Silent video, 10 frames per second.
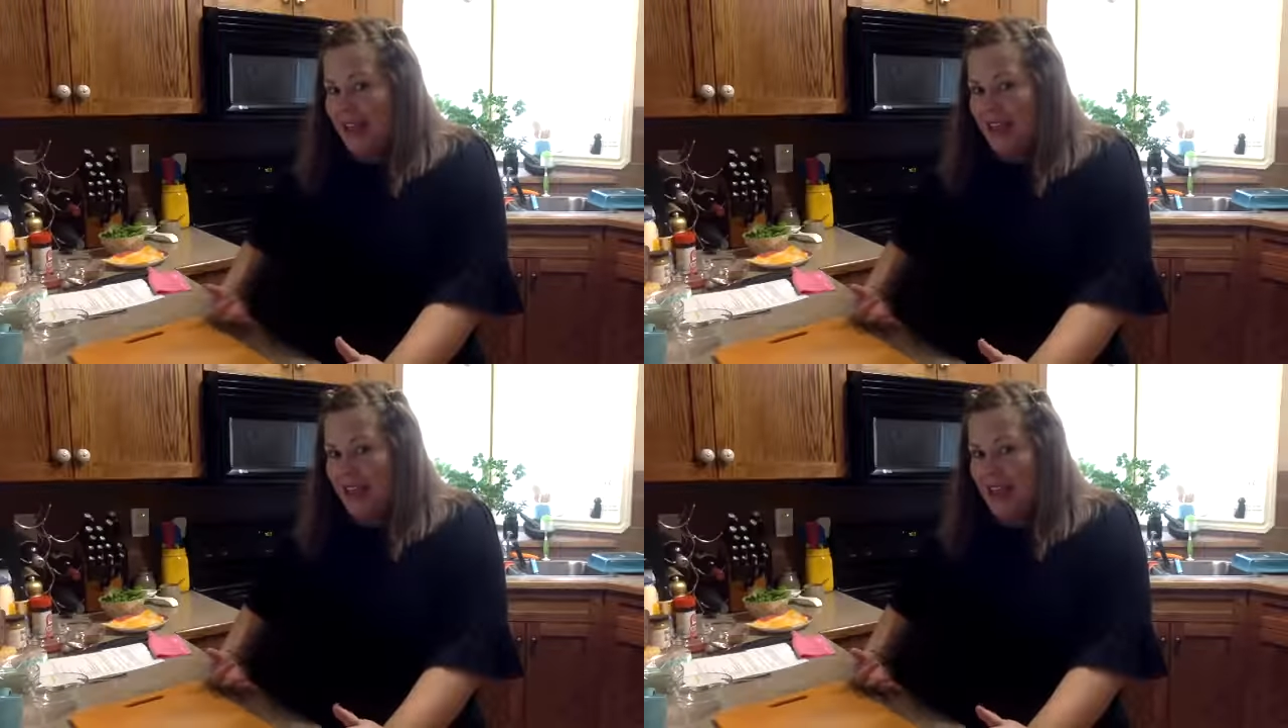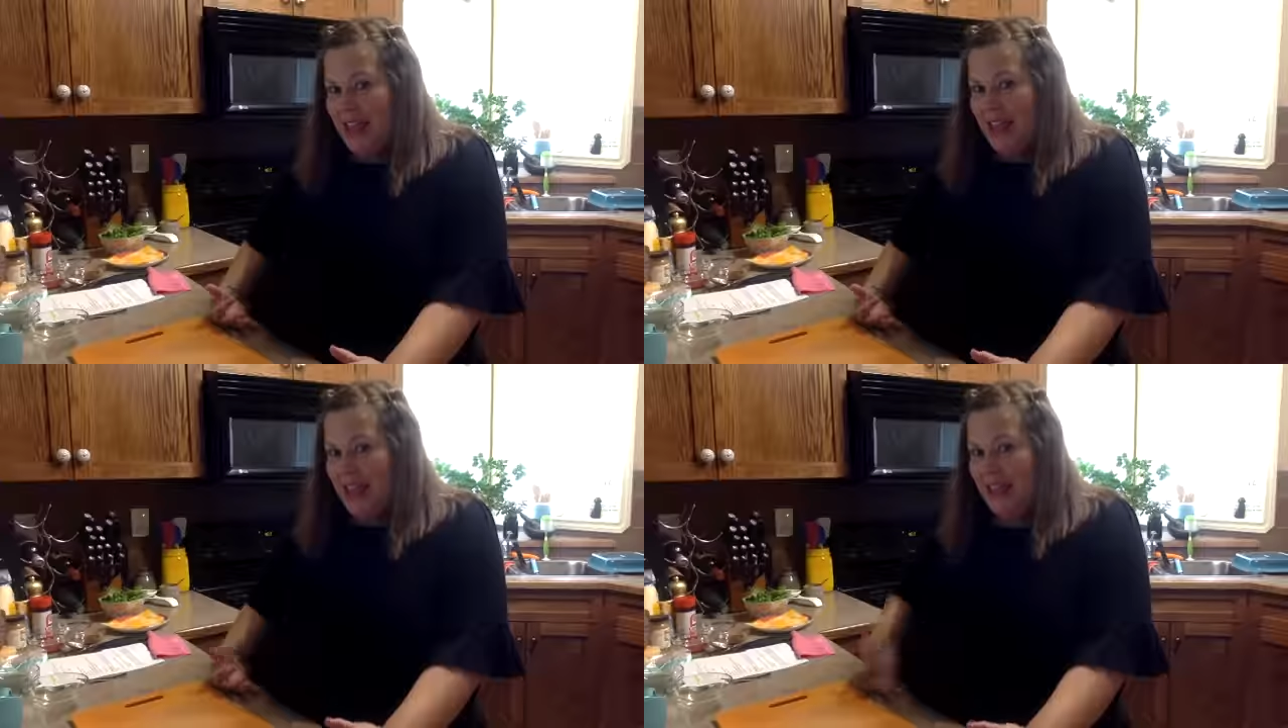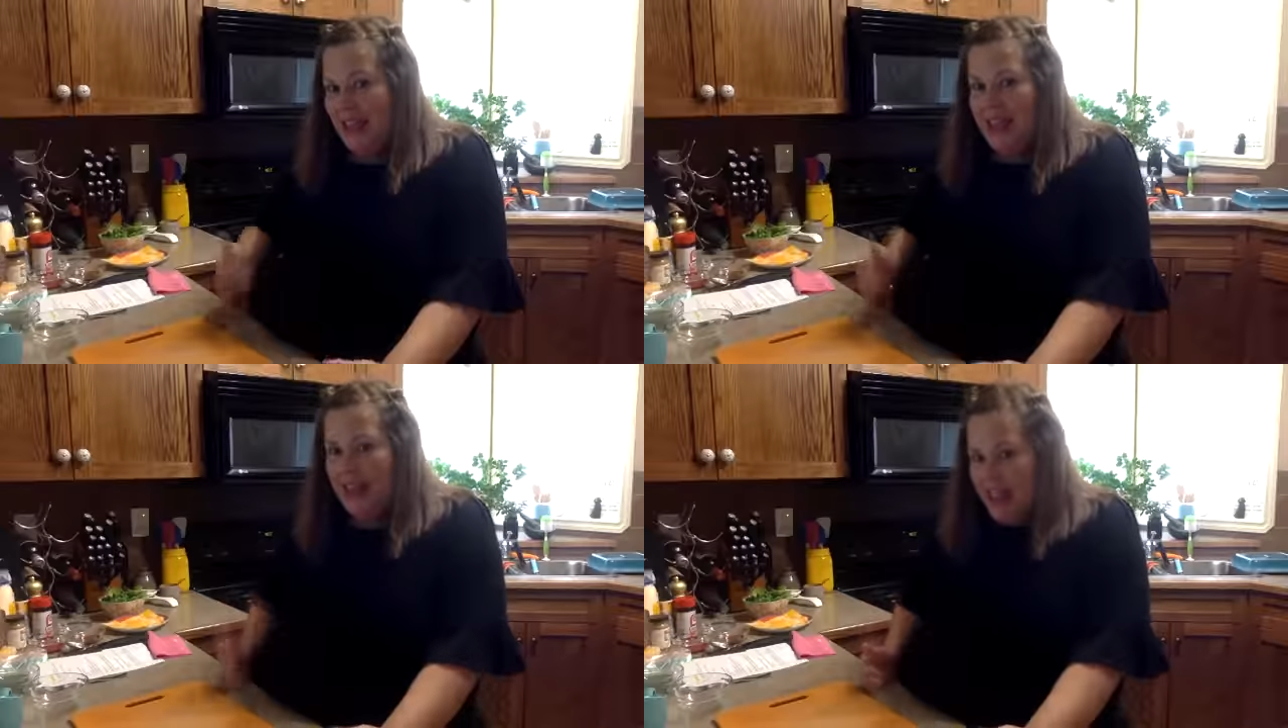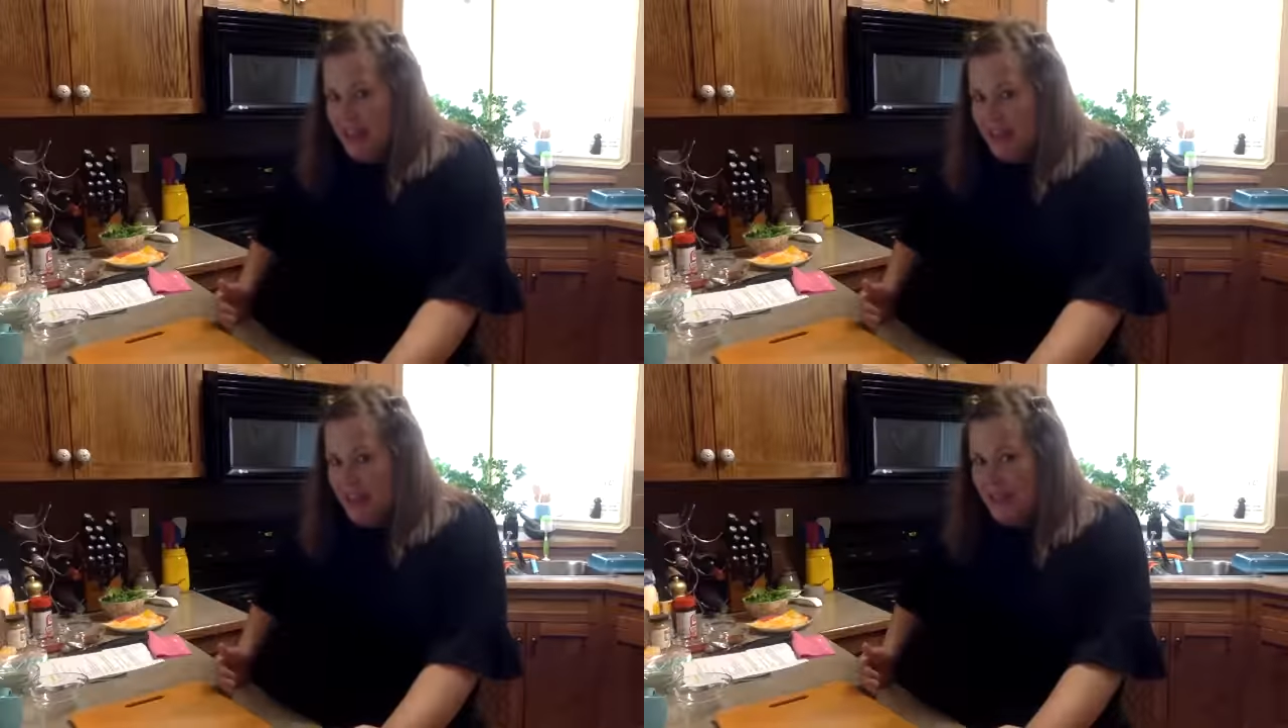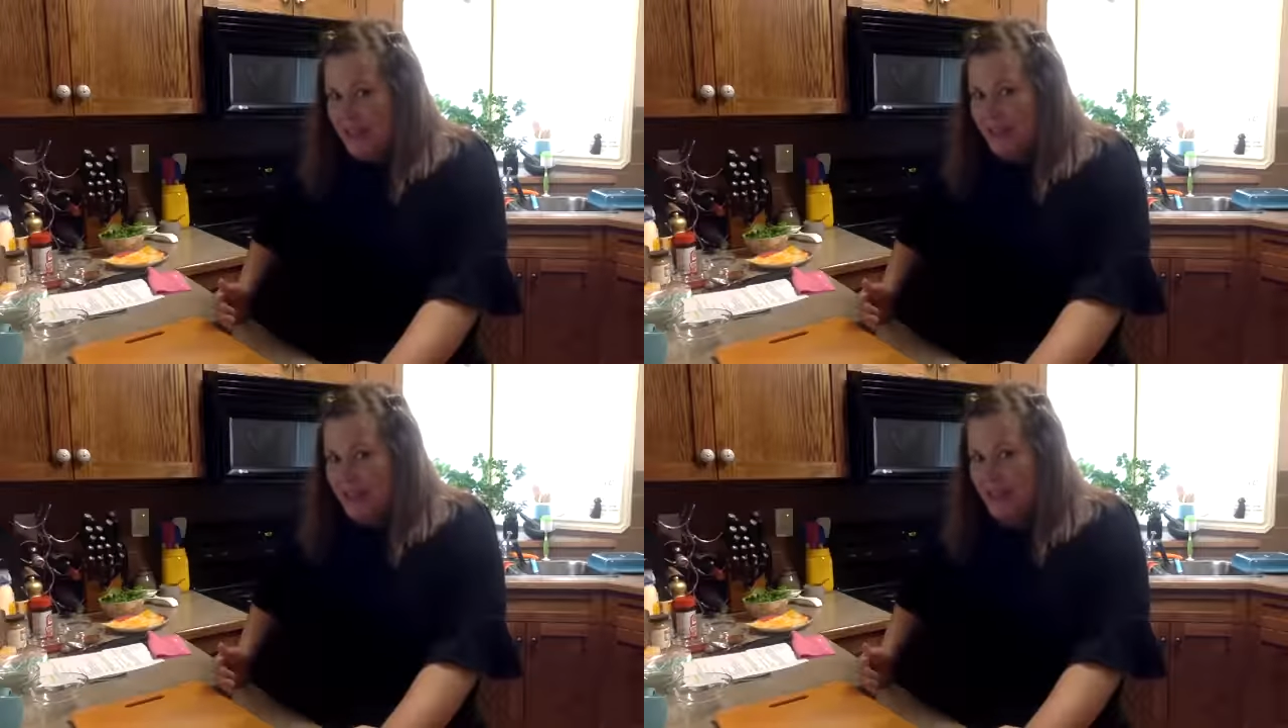think
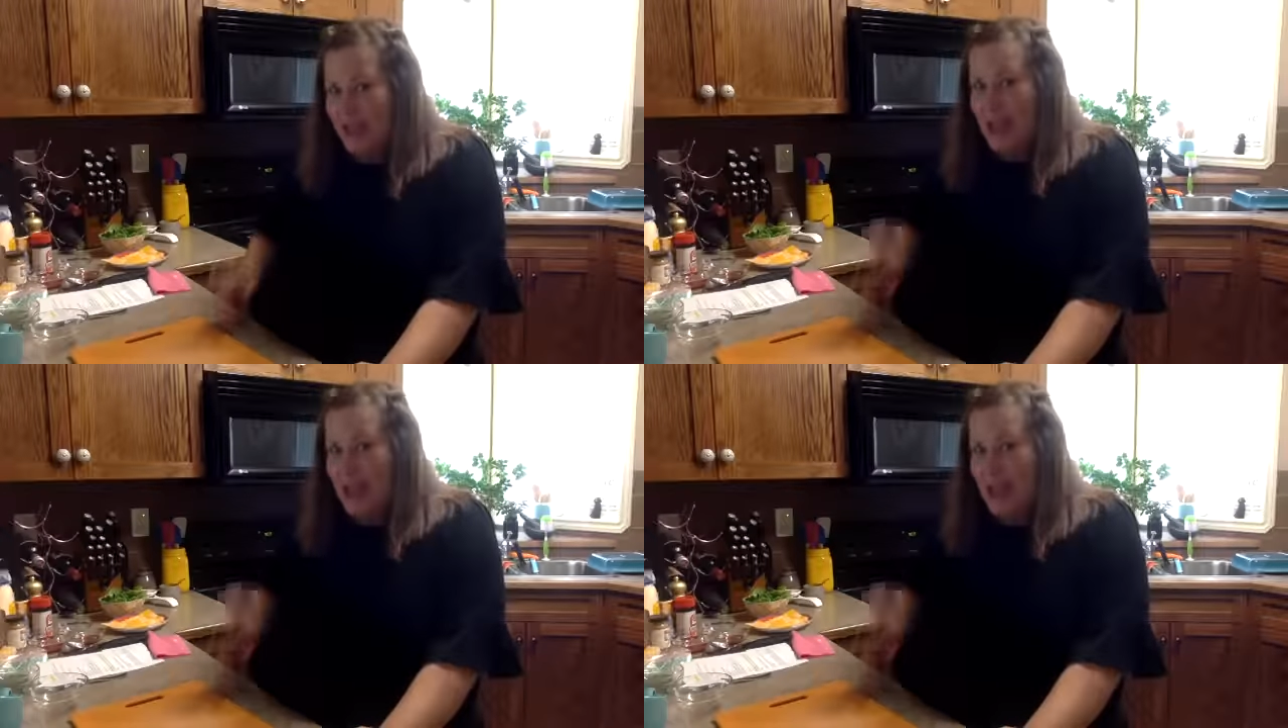yummiest